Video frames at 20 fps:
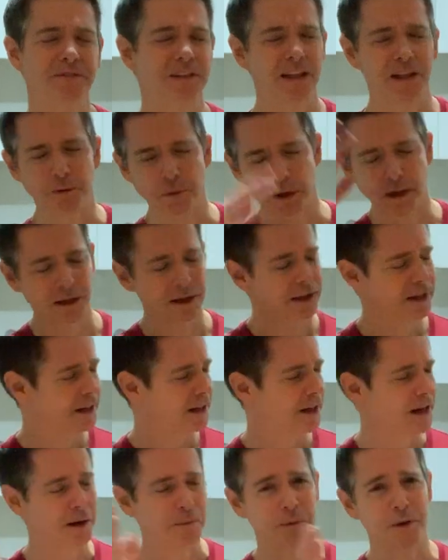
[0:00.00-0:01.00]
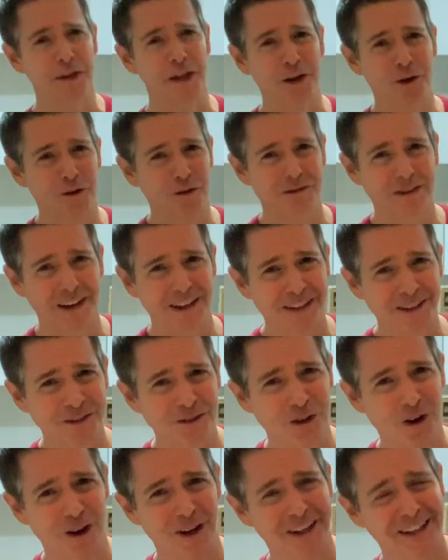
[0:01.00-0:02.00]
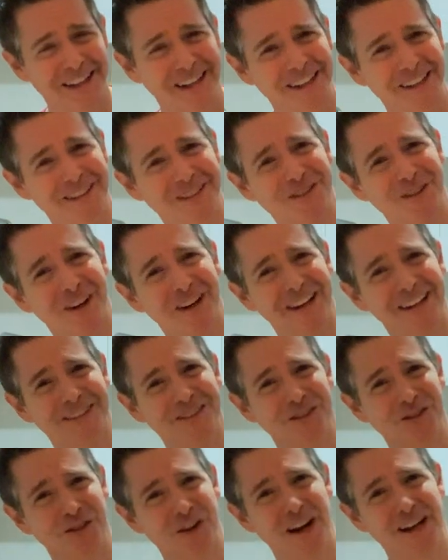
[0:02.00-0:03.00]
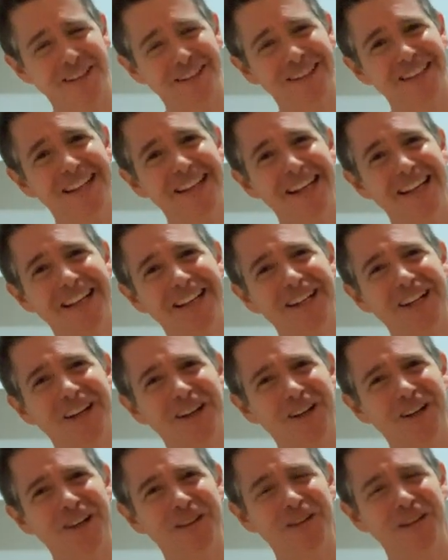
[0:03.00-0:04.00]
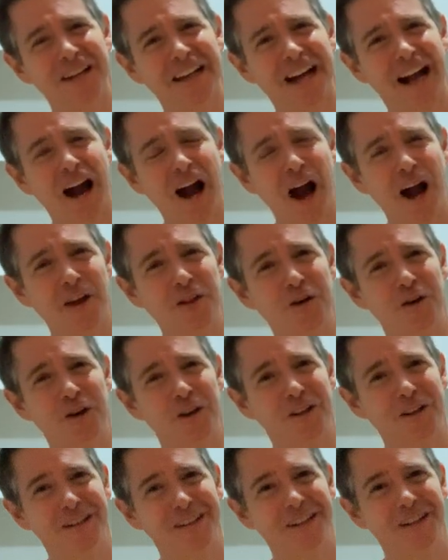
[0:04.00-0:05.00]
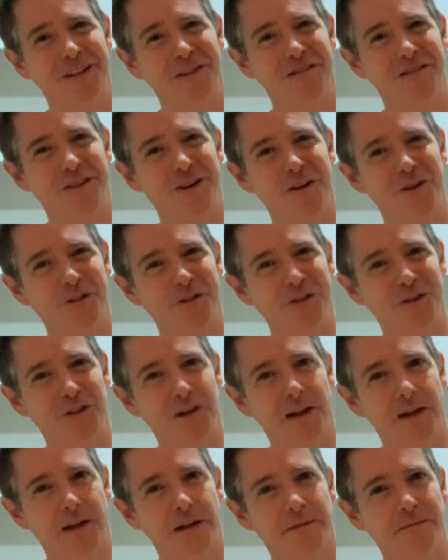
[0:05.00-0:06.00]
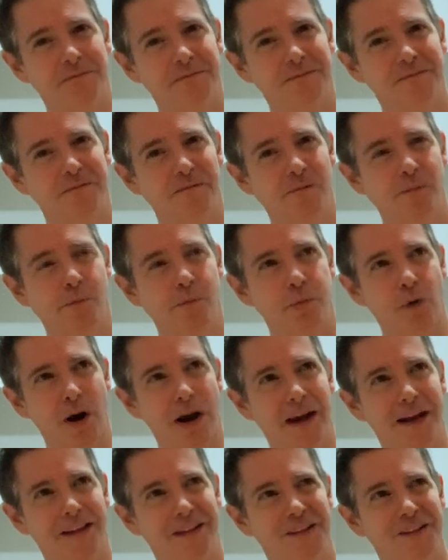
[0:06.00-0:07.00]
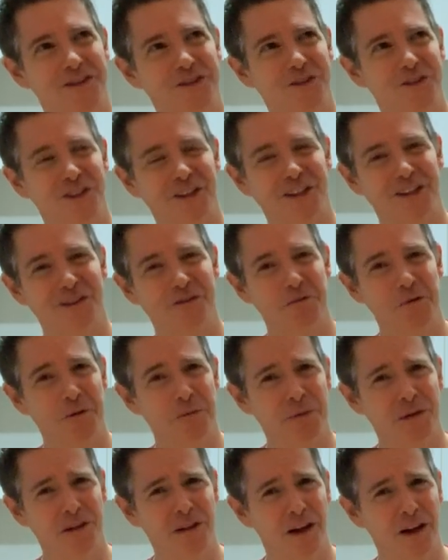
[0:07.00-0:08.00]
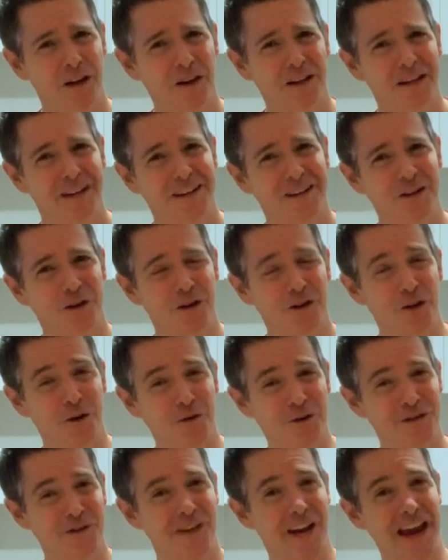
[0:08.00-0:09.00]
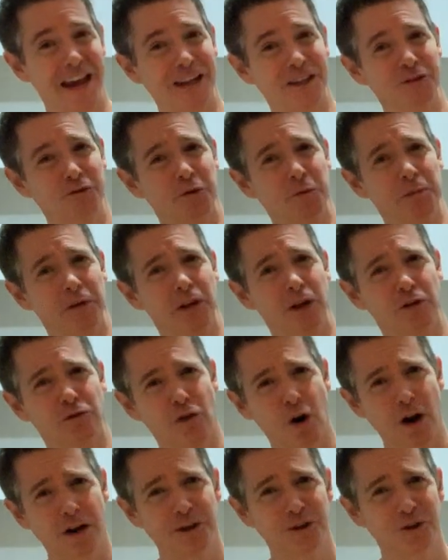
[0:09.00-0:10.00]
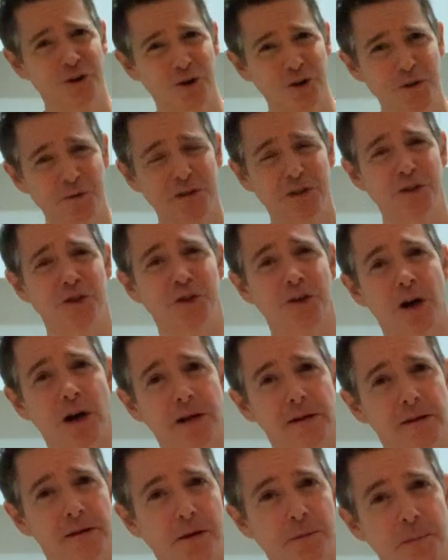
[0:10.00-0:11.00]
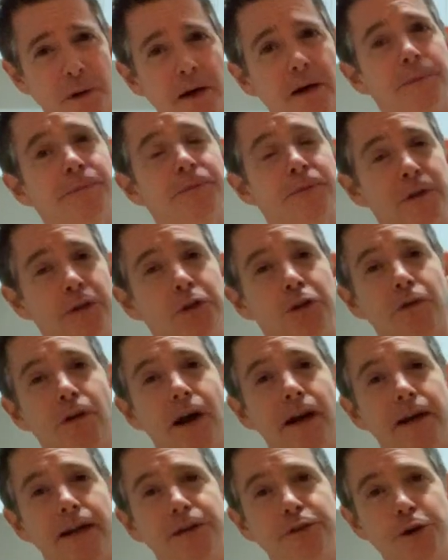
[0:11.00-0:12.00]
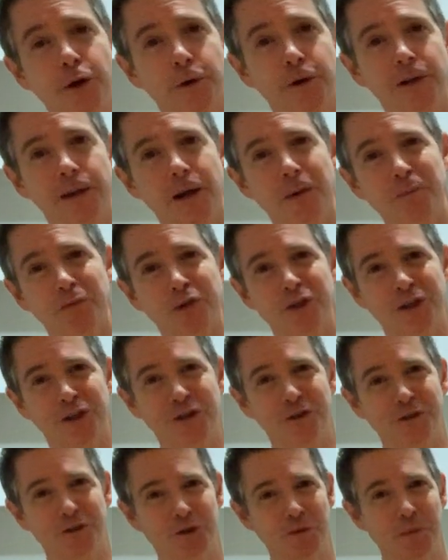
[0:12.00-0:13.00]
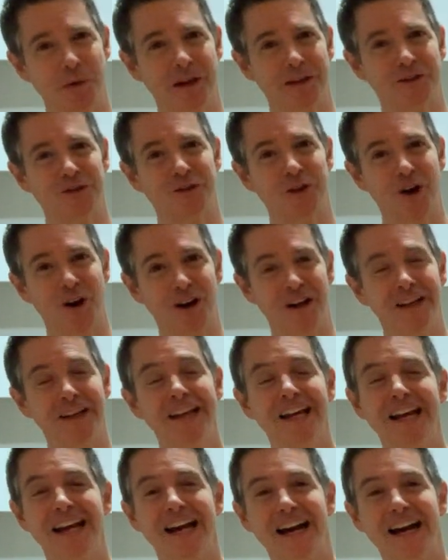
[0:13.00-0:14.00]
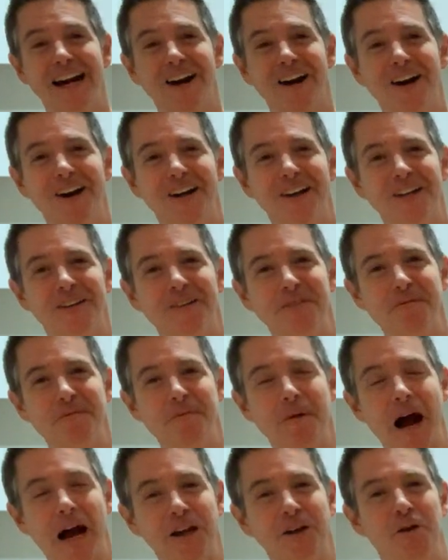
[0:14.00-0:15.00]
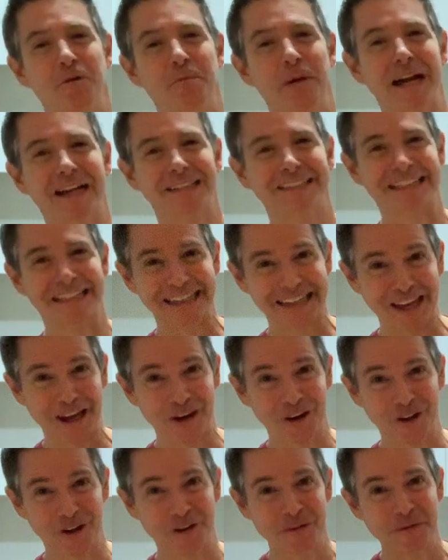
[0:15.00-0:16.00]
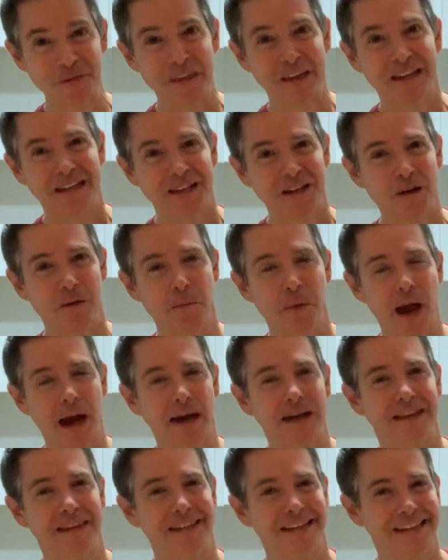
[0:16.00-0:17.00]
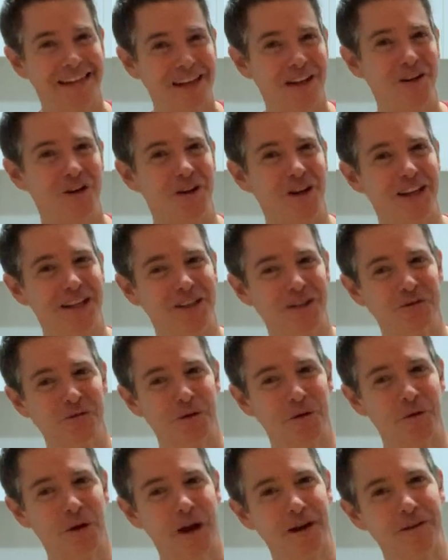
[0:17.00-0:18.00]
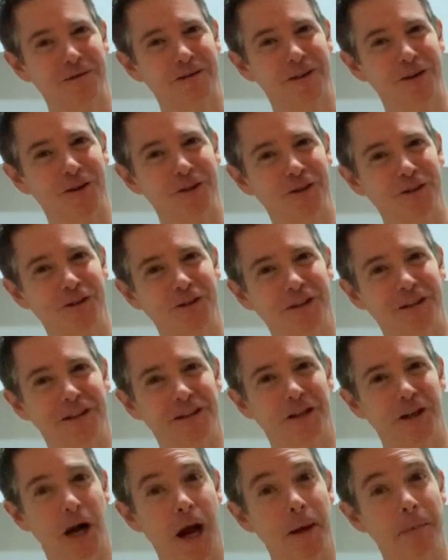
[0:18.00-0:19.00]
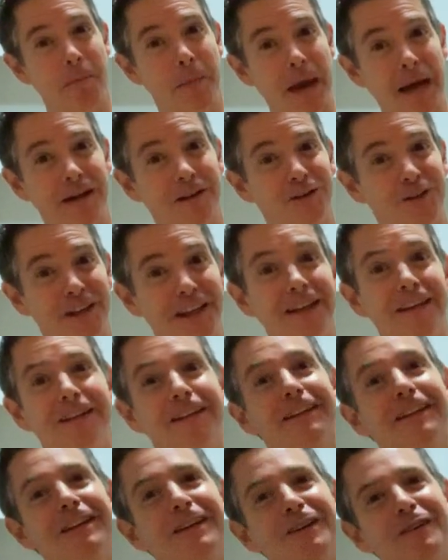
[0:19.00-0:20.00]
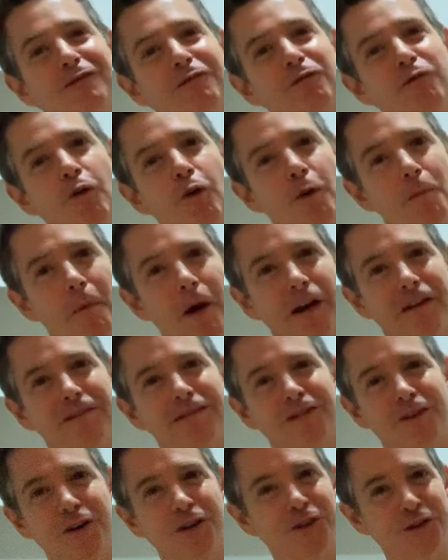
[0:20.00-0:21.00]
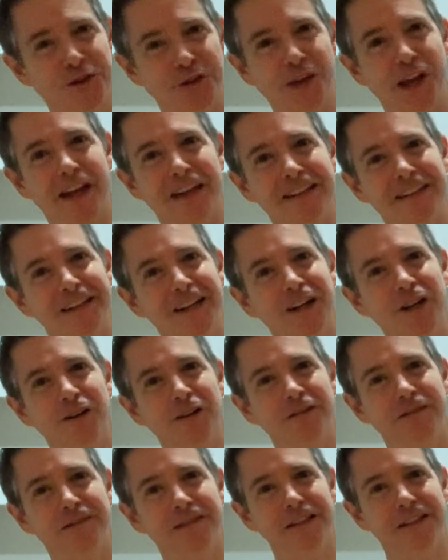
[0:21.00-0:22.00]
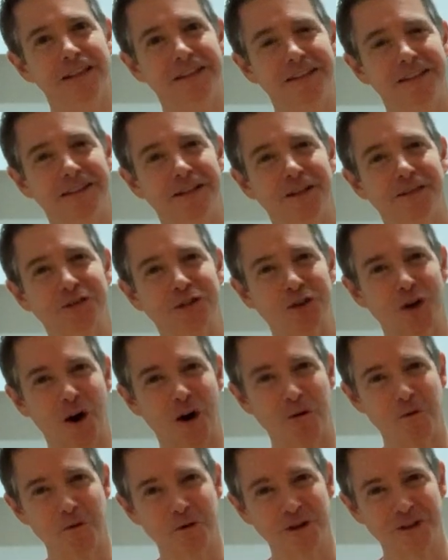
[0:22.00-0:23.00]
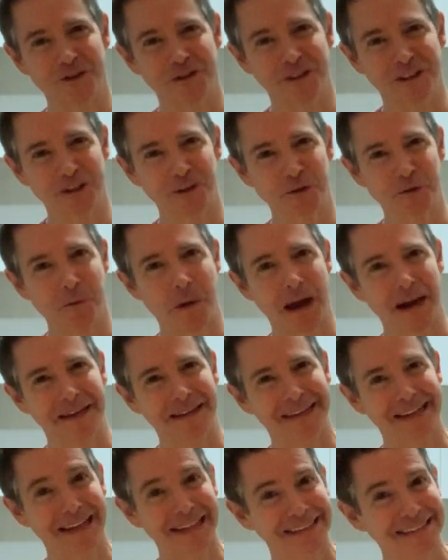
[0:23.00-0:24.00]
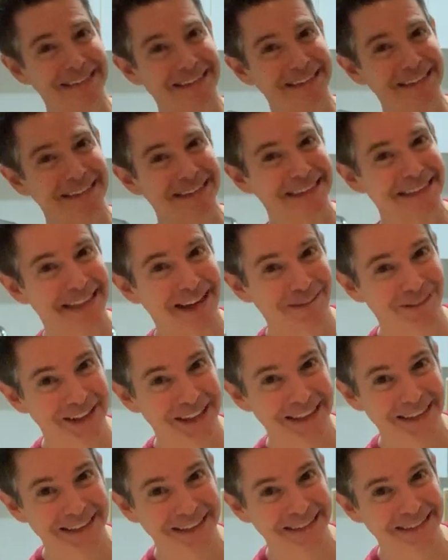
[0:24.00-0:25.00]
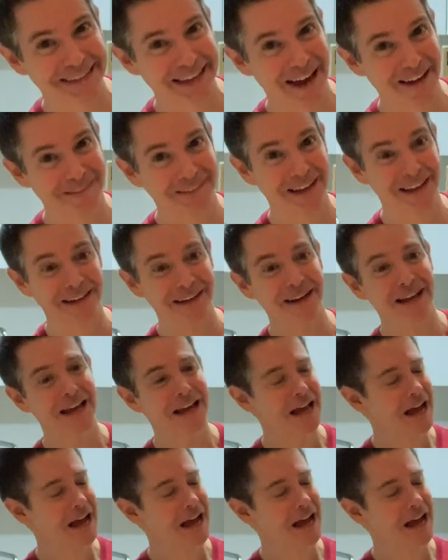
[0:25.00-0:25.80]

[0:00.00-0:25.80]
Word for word: Anyway, I'm a Lego fan. Sorry, uh, sorry I got distracted. Uh, either of those um, brands uh, will be like, or those fans will be like, Ron, you don't know what you're talking about. You're right, I don't in that particular space, sorry. Um, I go back to Kenner, back in the Kenner days when I first, uh, I mailed in for my first set of, uh, of Star Wars figures back in nineteen seventy-seven.